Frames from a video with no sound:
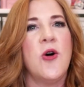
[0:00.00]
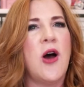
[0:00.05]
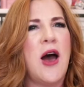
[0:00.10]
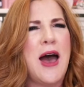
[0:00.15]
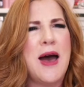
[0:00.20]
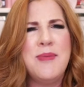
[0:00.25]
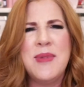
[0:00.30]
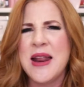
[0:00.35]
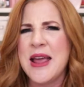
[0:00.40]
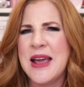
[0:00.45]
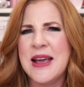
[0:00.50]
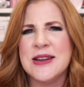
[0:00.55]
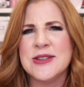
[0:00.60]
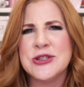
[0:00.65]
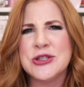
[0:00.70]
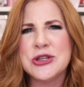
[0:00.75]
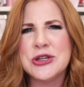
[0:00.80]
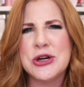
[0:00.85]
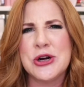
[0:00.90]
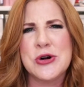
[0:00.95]
I'm going to
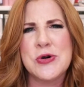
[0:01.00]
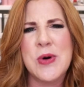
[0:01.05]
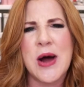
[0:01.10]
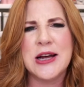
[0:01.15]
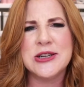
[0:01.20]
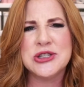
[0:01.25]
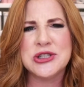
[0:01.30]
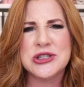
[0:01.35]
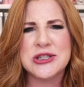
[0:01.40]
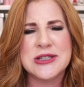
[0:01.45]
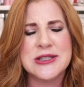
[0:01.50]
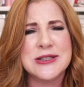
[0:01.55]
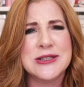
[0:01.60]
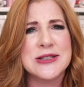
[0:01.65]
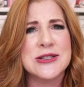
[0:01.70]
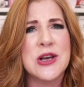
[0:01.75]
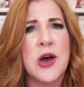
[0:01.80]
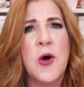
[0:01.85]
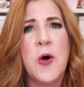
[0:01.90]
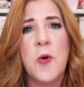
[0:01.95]
answer your
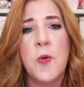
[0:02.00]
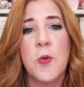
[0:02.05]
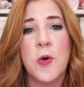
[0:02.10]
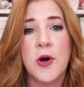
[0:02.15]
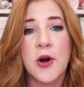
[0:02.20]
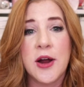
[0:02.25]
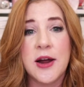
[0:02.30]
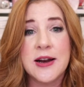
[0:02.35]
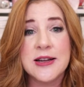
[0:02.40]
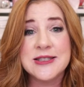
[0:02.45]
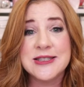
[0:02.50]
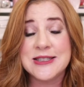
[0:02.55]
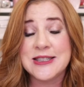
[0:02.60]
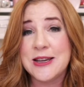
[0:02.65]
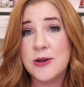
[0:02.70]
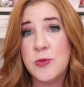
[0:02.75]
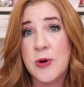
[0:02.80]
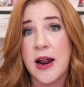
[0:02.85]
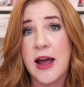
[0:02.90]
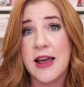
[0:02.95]
questions. We're going to
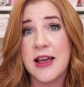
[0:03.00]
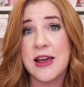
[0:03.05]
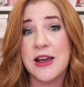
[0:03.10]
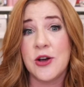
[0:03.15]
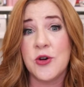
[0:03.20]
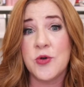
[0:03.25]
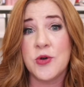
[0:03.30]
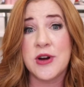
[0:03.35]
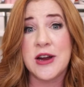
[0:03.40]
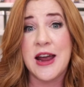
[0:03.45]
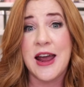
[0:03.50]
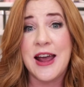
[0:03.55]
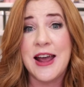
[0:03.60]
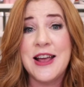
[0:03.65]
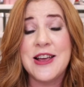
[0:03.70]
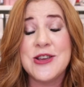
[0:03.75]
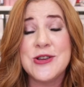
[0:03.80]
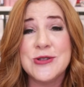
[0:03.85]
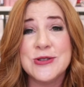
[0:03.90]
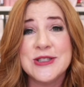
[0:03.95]
see what I can
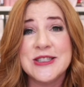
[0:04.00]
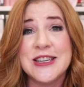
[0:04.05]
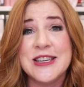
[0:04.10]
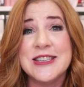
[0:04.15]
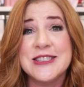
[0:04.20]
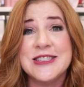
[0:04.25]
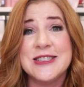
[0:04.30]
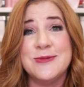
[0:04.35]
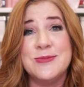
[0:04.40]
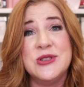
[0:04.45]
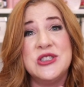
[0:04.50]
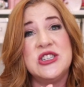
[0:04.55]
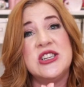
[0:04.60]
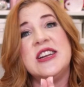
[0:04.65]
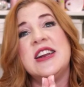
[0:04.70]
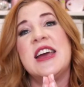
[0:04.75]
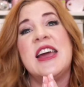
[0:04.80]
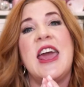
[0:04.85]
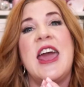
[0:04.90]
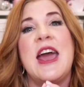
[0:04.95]
create using some
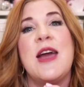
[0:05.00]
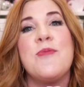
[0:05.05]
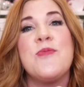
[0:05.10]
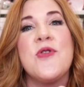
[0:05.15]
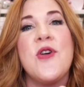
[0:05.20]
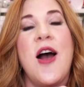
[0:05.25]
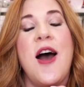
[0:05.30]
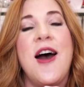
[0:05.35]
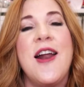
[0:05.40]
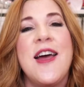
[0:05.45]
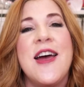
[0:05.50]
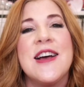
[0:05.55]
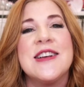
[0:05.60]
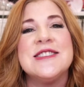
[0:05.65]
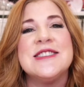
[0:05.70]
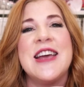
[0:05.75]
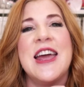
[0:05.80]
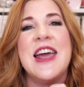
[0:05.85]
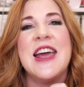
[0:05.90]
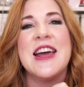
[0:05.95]
Gina K products,
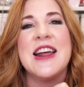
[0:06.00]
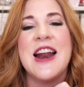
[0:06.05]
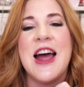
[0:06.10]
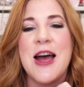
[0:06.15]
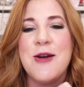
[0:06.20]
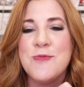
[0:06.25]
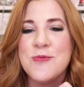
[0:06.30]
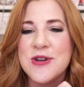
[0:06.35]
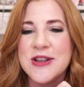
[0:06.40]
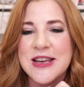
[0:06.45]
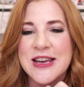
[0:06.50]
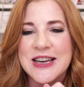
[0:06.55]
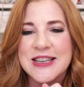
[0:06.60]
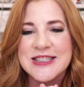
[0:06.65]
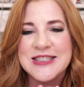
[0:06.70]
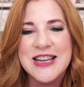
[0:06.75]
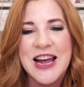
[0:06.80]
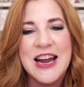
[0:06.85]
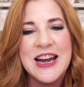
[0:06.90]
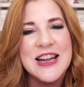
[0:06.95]
and I'm really
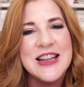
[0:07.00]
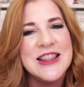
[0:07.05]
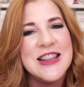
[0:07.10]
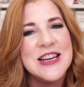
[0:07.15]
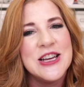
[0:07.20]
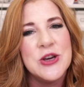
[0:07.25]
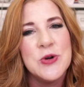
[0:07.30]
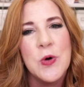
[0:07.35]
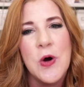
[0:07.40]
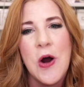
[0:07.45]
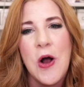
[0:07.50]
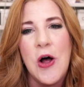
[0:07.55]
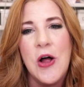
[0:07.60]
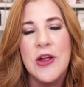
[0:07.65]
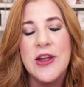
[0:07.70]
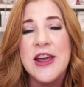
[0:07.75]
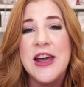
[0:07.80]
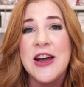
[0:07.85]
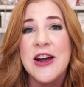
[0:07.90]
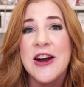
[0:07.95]
excited that you are all
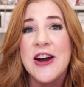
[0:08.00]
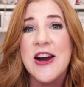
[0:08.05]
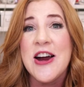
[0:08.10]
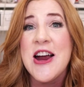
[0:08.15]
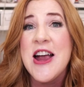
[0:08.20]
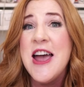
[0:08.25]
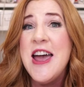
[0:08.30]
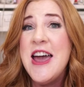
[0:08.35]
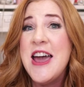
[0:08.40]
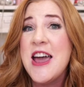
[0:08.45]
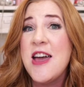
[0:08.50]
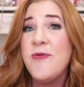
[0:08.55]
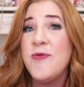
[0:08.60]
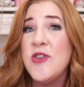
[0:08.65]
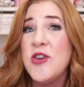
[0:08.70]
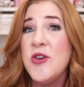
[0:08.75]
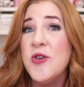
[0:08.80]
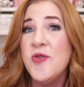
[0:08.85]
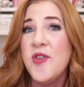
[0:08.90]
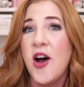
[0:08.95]
here. If
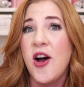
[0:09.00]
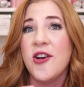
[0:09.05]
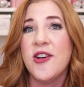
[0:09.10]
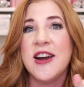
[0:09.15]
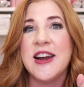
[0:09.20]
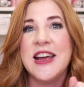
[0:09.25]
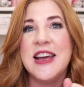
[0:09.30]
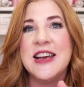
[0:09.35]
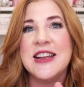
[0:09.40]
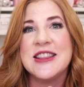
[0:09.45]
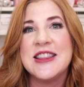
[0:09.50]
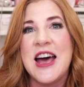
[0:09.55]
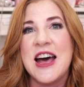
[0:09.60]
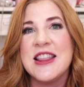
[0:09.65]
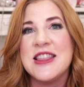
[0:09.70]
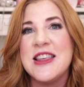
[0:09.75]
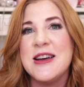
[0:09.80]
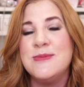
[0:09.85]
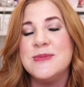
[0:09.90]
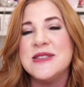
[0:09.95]
you've already hit that
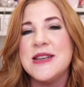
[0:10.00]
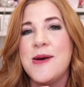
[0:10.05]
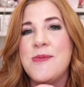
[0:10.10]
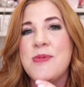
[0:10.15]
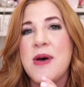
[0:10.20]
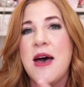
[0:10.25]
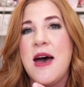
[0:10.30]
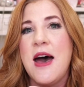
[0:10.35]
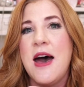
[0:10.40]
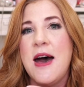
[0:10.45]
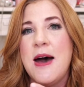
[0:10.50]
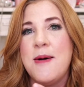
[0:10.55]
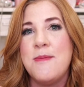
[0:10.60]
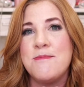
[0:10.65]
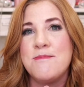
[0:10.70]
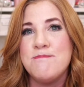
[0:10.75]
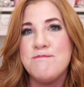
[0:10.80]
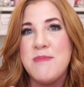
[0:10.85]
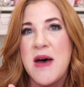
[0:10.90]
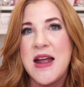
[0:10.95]
thumbs up
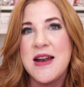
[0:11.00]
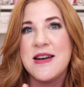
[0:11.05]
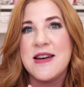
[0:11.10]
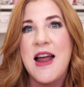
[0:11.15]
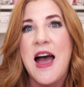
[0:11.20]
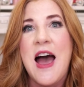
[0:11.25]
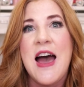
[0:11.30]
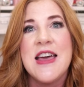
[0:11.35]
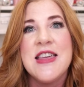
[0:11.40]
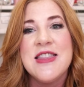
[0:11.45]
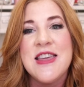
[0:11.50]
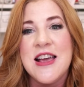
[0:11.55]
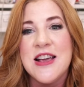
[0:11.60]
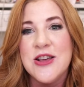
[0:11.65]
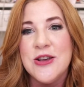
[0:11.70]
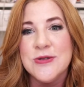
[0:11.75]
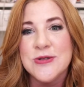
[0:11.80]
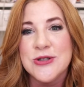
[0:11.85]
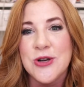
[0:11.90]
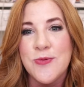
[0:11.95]
button, I thank
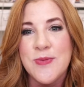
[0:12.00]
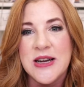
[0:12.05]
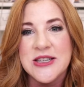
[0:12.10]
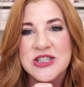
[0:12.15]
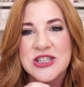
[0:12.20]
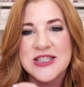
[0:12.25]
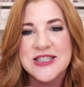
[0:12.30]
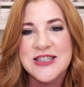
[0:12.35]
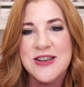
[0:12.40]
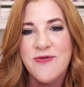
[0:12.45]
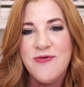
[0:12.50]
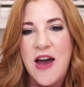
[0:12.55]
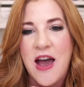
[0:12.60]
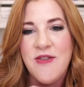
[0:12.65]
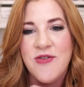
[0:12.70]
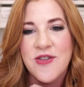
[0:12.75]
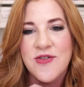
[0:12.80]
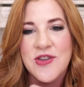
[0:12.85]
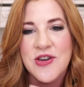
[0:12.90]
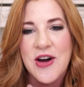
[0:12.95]
you so much. I see
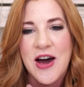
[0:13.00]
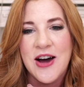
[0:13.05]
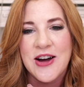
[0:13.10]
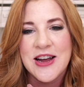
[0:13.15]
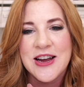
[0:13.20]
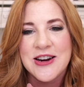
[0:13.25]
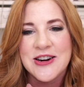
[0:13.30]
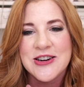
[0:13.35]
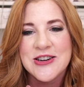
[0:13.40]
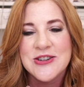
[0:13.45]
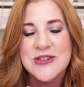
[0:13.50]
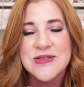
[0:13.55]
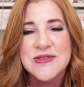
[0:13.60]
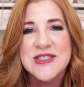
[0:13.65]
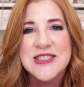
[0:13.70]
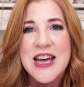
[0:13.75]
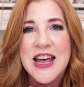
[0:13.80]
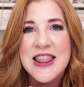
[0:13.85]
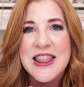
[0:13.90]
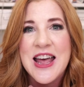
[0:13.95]
5 of you out here who have
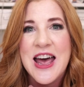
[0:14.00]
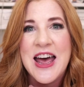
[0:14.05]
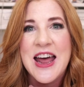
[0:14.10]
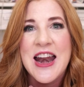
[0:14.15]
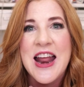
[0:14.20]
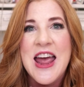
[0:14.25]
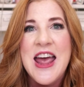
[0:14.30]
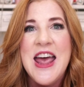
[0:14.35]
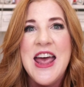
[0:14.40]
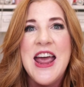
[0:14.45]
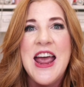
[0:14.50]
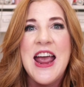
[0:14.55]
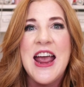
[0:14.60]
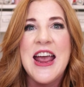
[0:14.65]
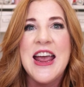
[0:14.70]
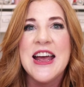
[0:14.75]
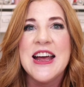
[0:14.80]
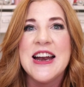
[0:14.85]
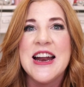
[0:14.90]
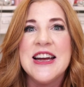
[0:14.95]
done that,
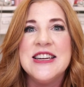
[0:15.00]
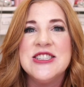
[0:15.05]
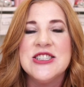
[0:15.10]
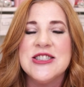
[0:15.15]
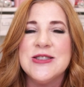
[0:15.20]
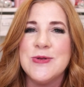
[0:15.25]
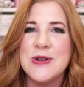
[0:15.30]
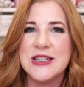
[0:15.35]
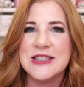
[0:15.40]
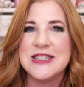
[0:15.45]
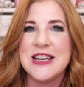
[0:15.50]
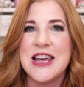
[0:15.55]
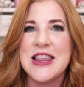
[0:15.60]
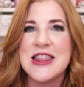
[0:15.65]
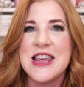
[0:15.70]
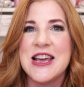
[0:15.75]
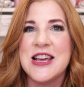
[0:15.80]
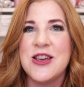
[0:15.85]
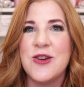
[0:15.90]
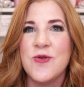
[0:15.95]
and I just want to say
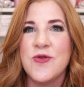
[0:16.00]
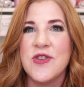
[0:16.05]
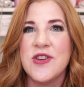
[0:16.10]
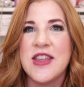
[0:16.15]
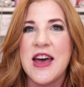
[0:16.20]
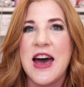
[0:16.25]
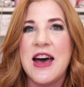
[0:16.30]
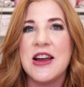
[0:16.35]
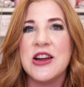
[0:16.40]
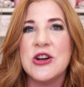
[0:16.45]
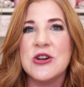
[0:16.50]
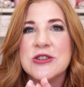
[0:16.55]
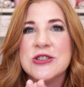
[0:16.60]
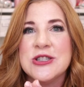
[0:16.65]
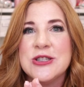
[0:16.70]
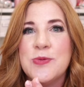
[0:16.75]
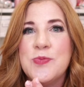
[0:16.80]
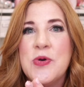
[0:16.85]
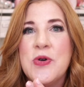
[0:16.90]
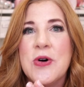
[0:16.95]
thank you for that. Your
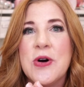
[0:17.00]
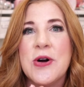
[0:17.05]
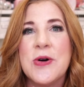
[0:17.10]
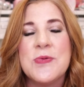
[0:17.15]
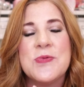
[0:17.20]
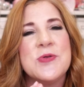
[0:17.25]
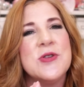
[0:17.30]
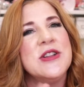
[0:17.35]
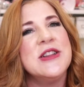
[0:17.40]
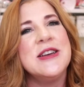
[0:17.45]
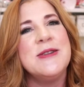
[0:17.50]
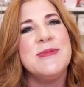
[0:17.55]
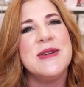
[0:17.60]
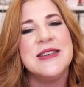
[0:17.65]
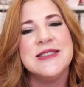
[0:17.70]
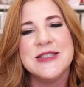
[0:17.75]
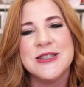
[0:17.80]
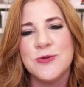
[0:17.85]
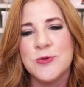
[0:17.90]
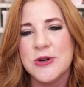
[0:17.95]
support really
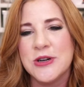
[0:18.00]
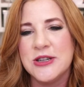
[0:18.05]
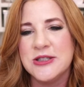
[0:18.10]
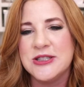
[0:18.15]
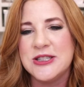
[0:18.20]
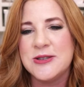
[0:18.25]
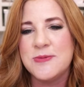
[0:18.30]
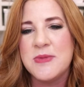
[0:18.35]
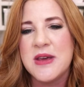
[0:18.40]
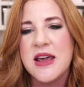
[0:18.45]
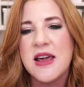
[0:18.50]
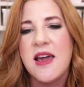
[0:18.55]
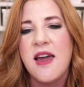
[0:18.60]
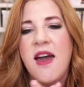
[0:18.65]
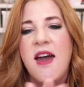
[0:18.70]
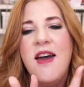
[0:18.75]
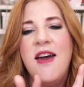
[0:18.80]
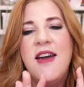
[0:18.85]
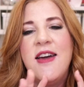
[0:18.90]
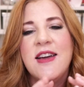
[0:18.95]
means the world to me.
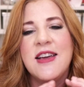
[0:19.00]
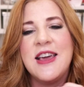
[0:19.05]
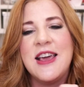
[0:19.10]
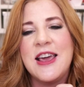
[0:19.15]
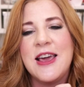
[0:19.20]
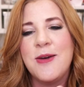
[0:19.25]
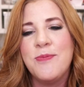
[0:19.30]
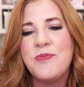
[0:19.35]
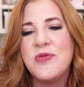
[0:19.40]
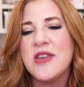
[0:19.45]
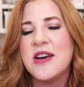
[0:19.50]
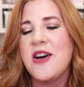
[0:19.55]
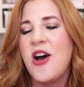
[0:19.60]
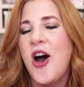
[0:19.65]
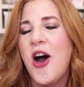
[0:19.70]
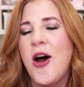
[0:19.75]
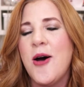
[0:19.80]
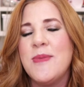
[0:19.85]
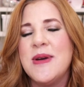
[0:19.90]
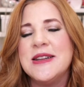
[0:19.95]
Keep the
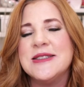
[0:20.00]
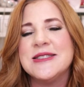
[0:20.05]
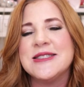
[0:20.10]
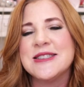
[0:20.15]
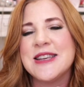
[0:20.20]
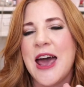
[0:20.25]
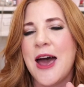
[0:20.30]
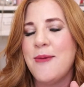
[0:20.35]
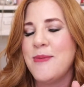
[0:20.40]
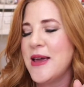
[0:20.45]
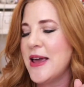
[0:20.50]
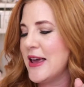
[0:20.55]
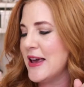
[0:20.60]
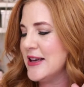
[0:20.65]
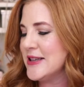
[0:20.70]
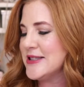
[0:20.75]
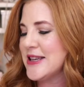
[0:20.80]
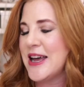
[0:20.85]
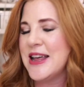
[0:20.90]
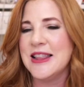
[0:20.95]
comments coming
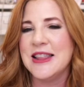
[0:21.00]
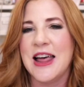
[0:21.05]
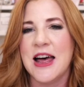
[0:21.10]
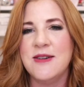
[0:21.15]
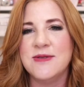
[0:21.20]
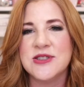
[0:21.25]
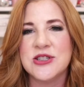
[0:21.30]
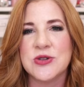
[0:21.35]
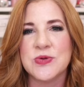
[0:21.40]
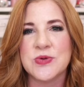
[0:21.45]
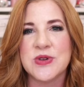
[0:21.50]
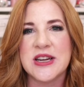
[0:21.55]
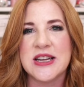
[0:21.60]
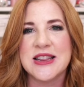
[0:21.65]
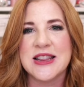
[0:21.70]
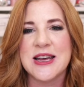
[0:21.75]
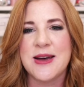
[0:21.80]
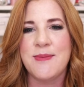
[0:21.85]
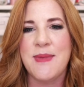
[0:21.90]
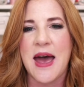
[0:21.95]
because I love to read
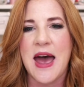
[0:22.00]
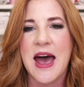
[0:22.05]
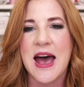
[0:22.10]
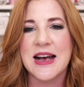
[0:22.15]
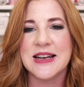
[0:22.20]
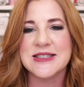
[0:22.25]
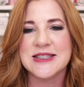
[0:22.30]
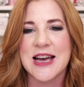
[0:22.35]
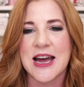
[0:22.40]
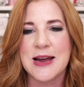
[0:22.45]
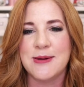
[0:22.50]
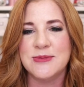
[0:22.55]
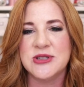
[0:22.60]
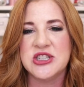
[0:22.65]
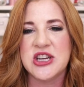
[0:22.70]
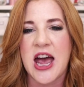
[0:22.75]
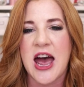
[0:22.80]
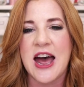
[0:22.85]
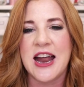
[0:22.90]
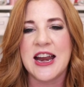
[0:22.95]
them as I'm
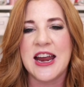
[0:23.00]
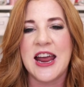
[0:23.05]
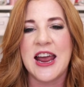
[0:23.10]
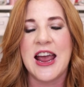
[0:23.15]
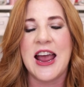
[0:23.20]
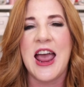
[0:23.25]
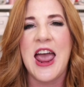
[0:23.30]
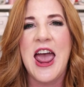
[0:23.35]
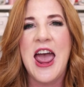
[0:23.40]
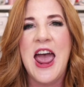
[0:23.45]
chatting.